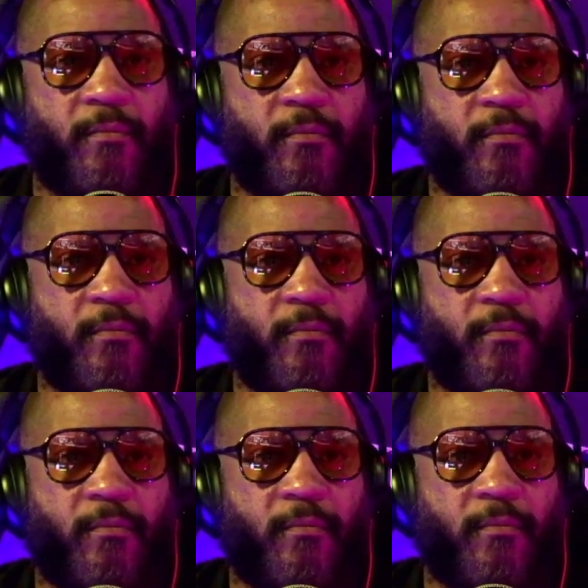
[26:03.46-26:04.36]

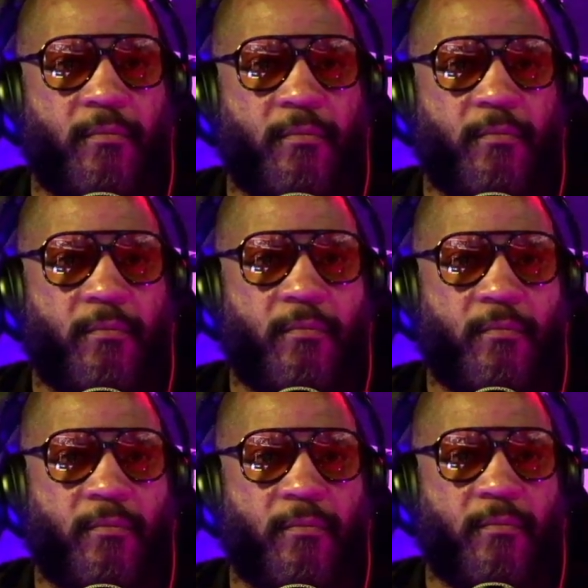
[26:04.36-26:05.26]

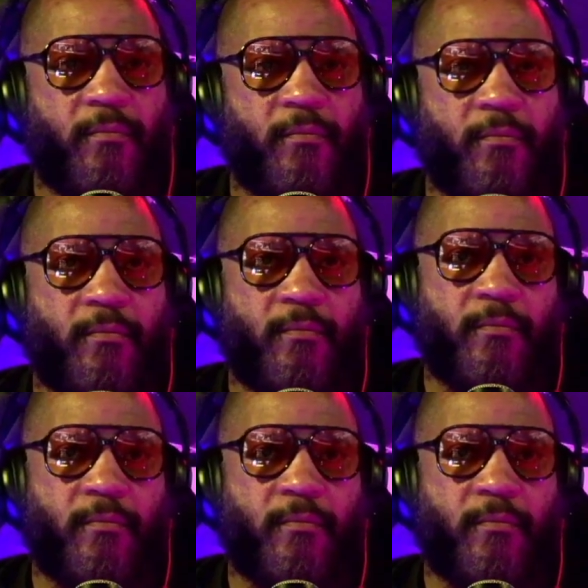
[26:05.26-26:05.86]
(silence)